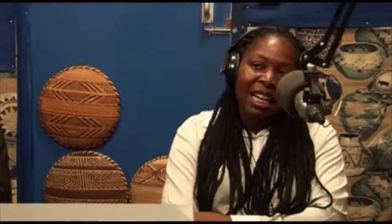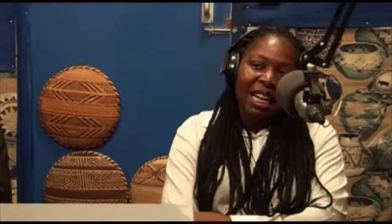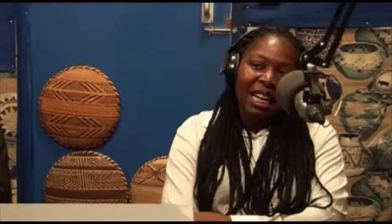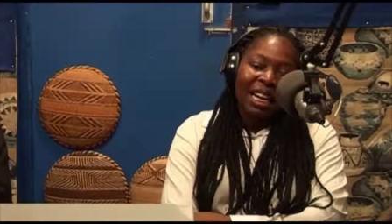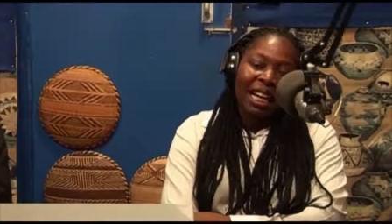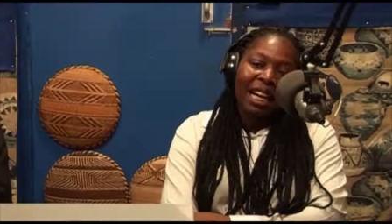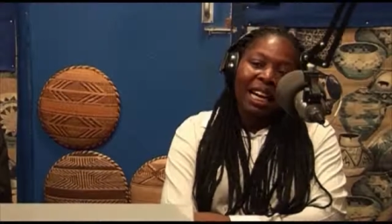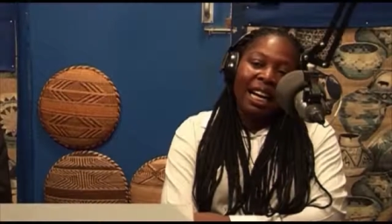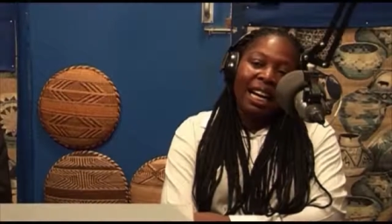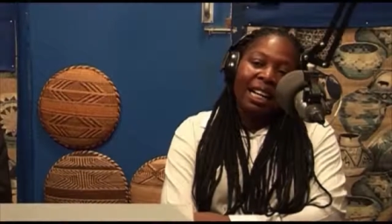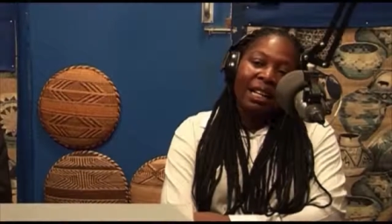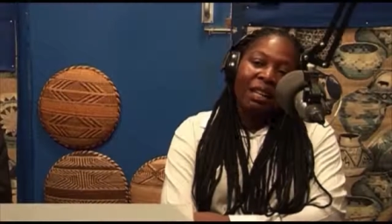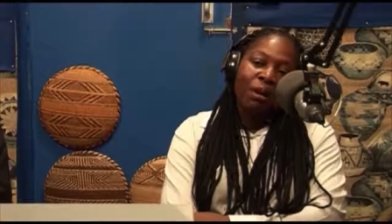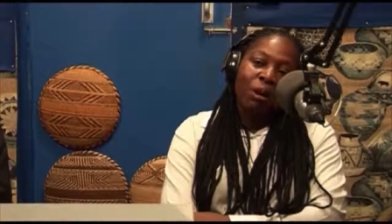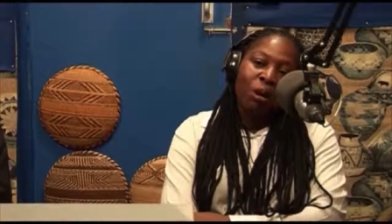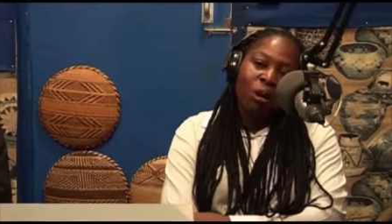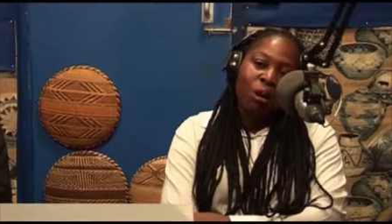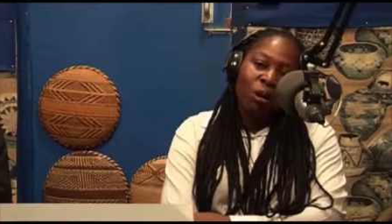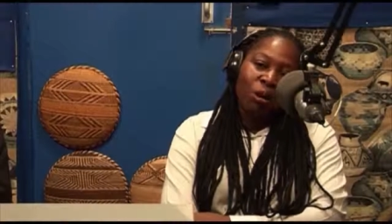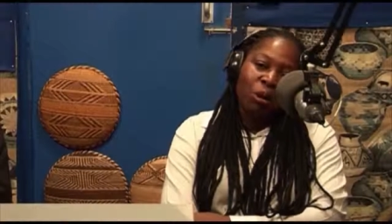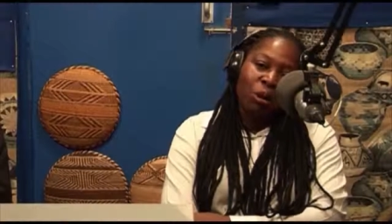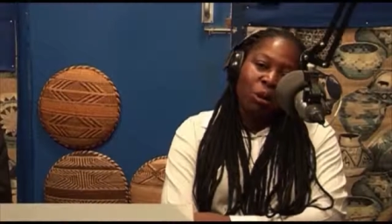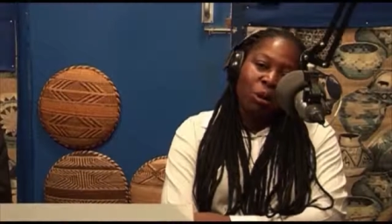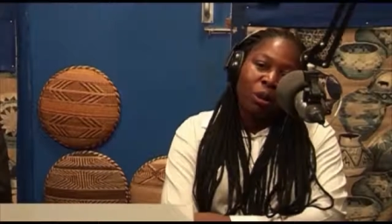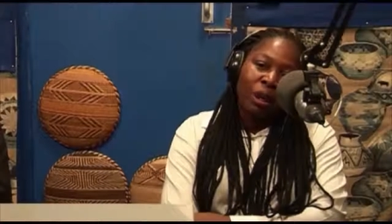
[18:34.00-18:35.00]
And
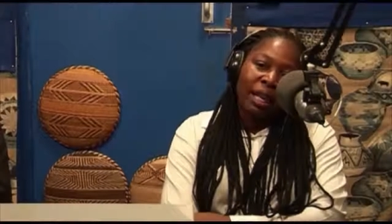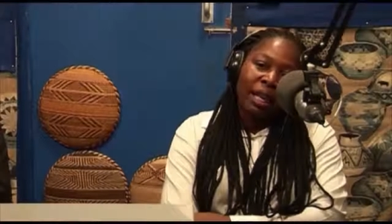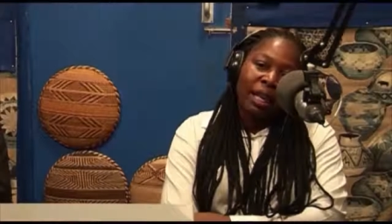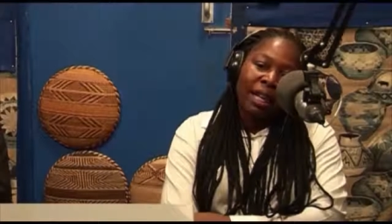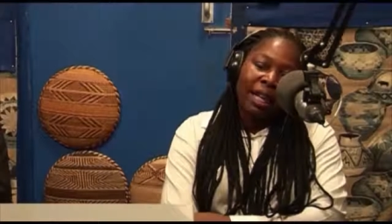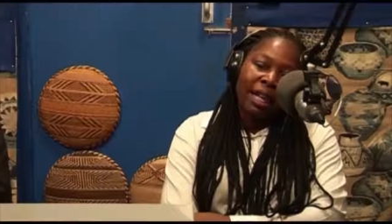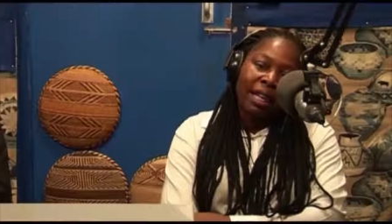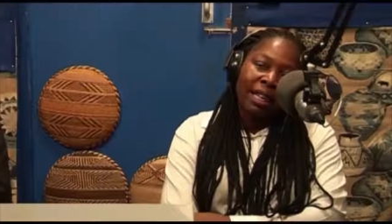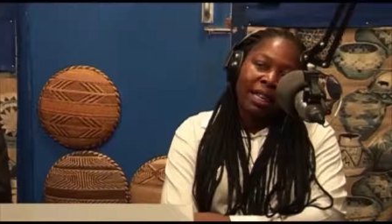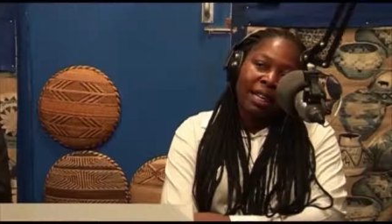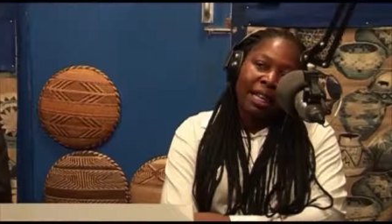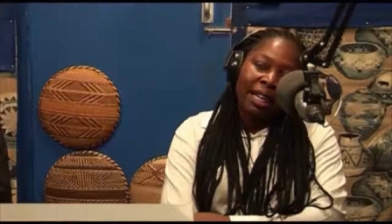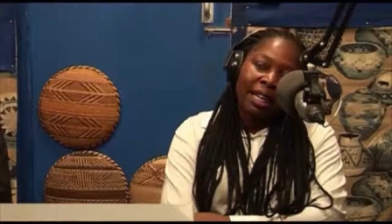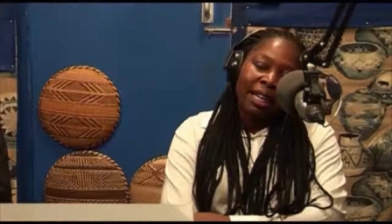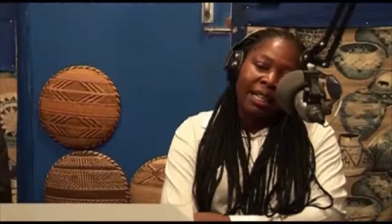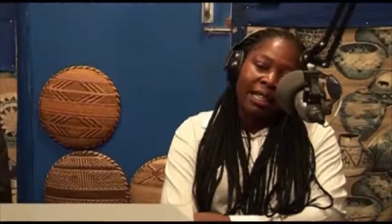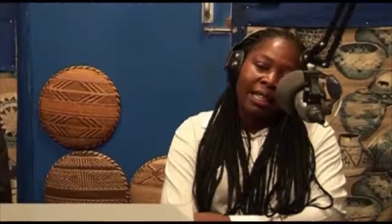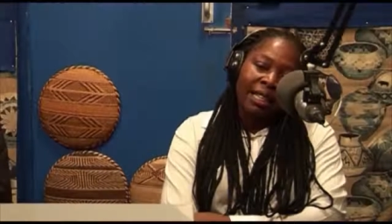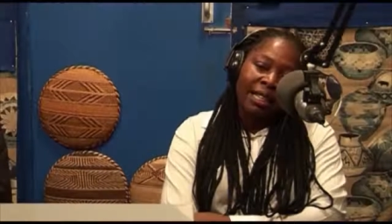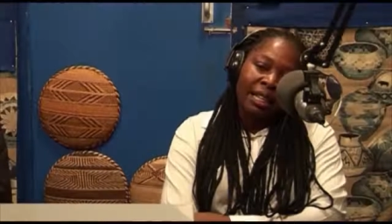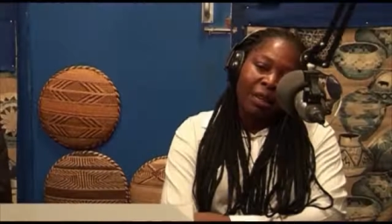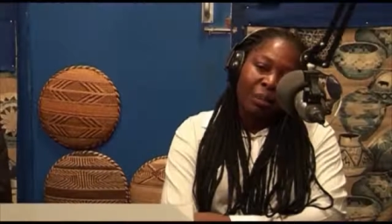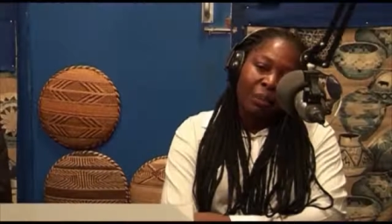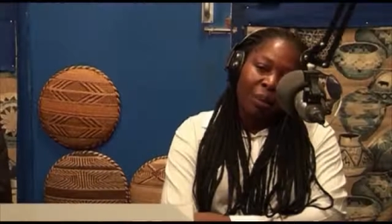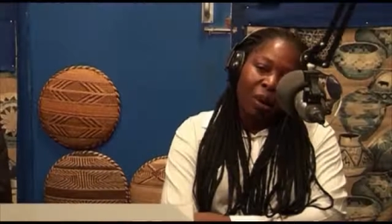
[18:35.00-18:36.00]
also there
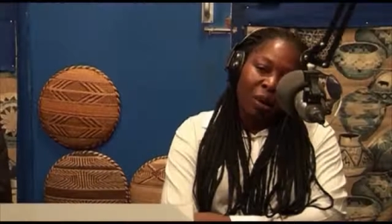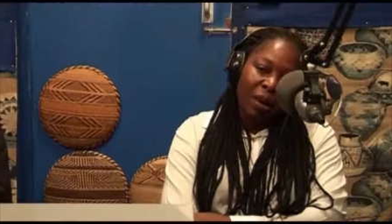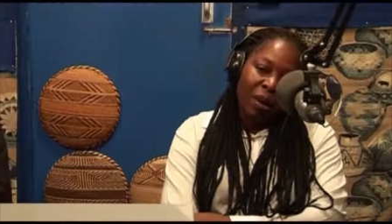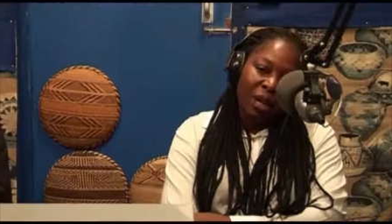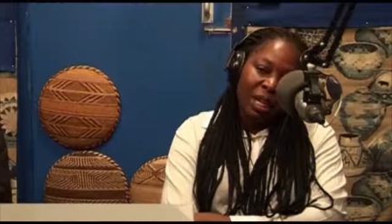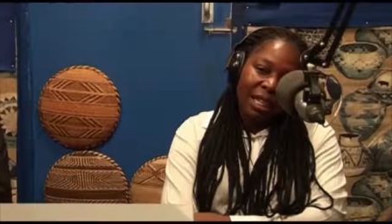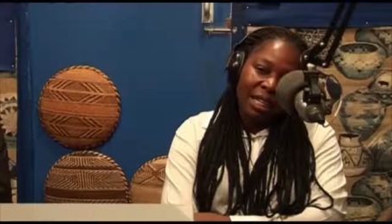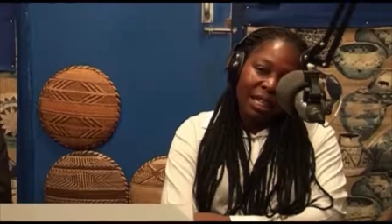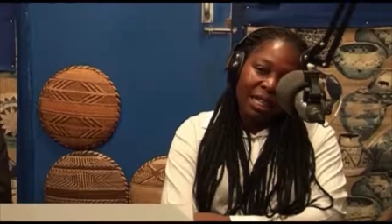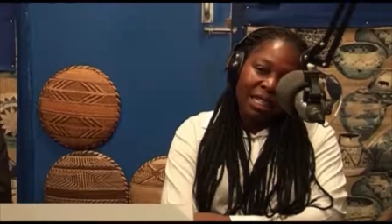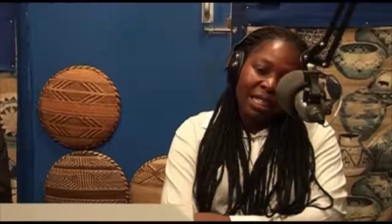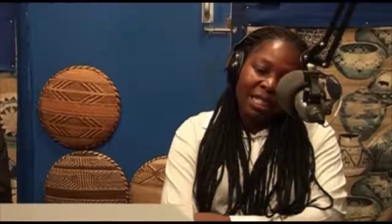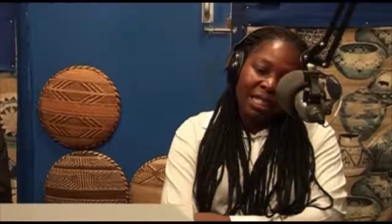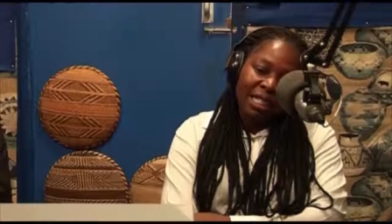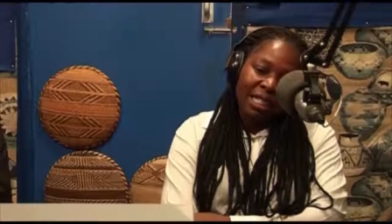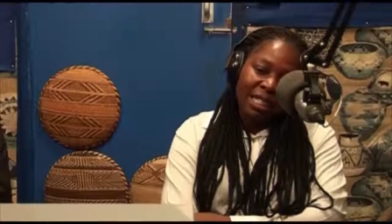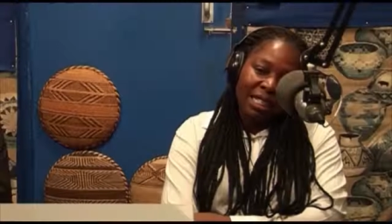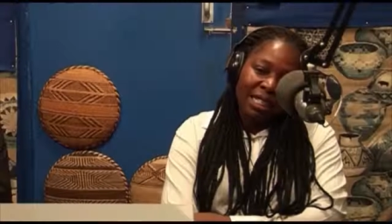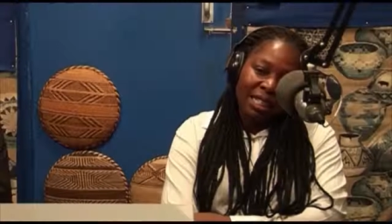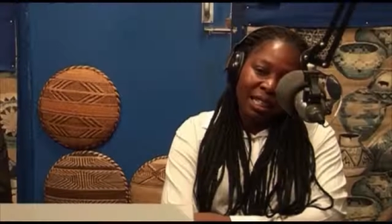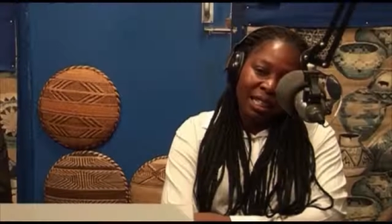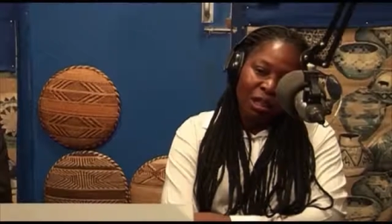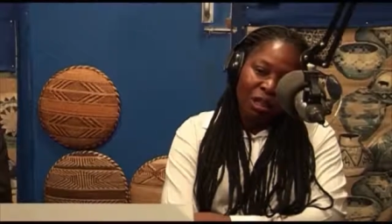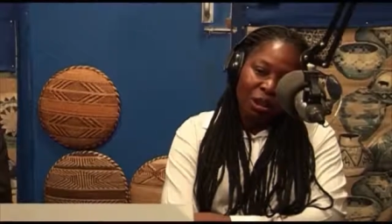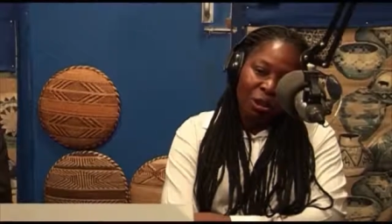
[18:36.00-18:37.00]
is a power
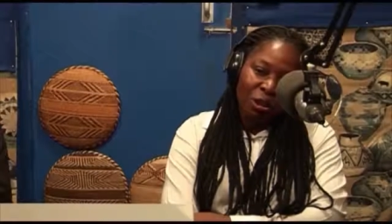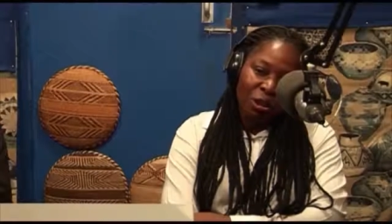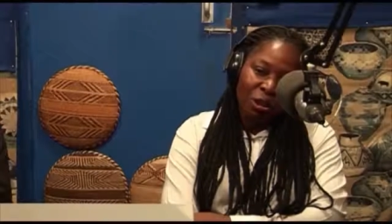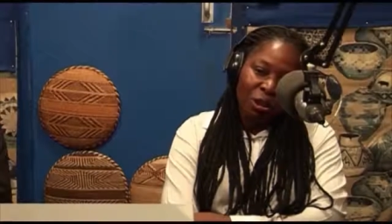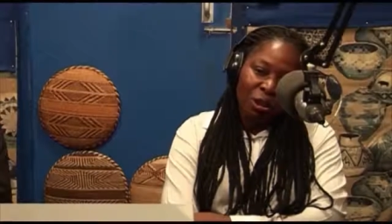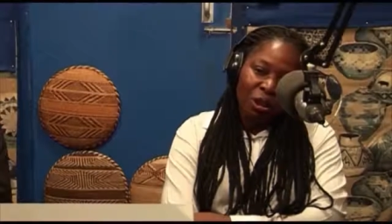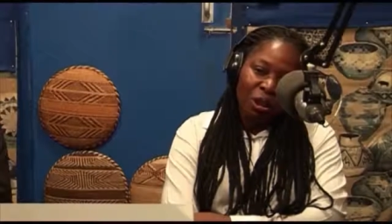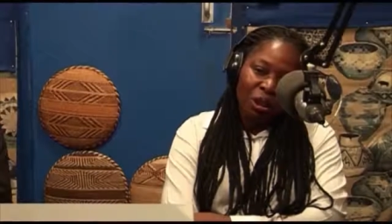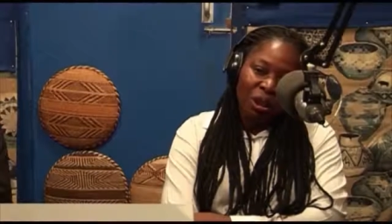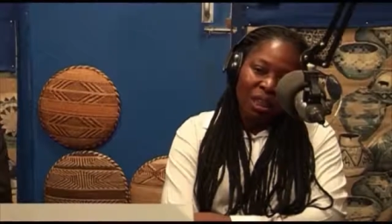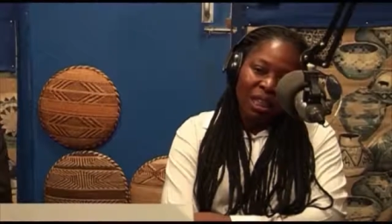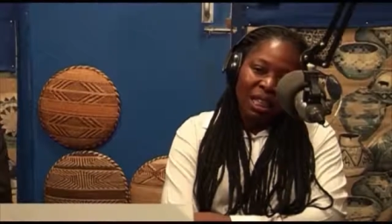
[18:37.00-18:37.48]
relations issue